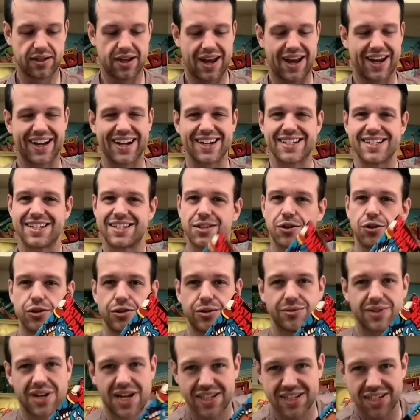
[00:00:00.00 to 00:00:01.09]
I guess it's also
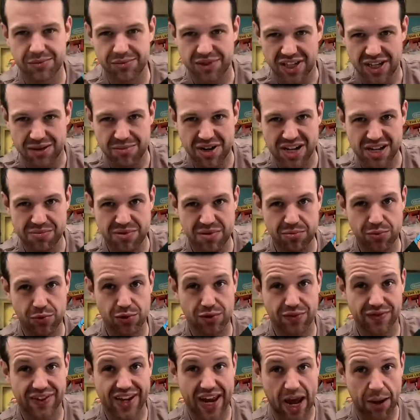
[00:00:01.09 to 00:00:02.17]
not something that many people would
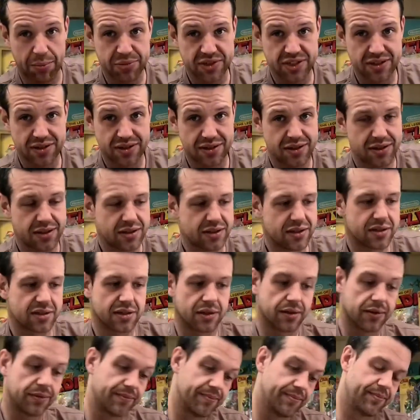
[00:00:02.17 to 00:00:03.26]
have kept.
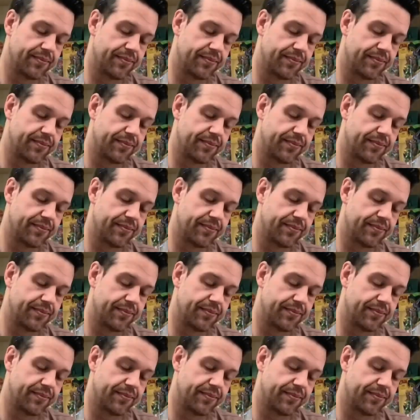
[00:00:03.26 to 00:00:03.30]
So,